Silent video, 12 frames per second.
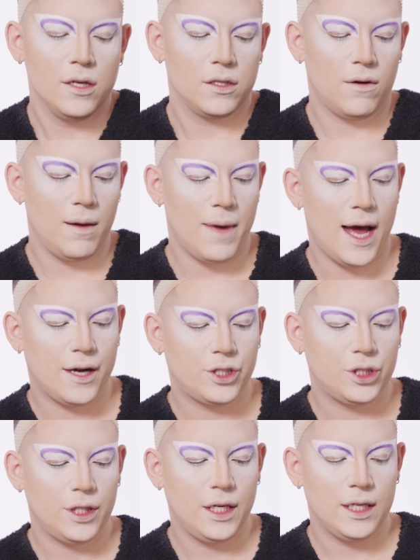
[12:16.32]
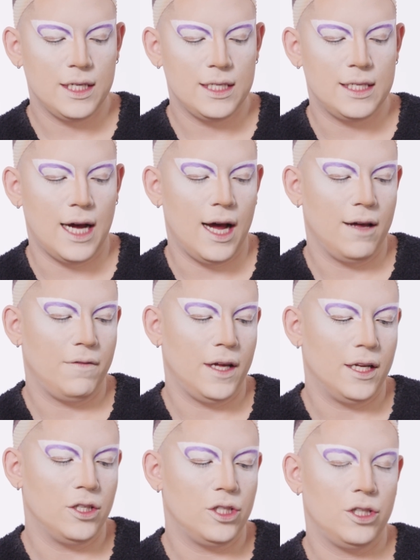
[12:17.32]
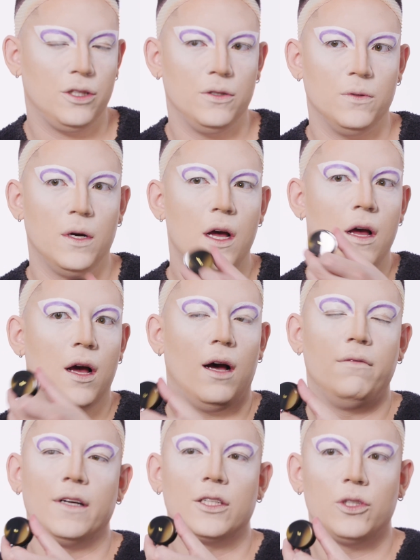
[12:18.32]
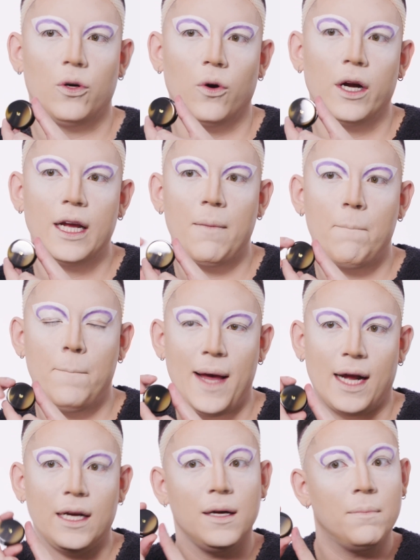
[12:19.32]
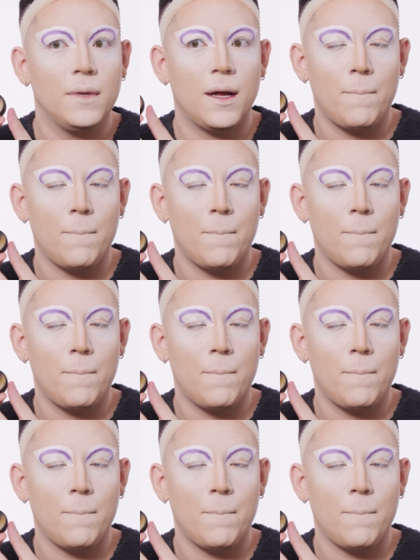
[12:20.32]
So I'm actually gonna dive into a Victoria Beckham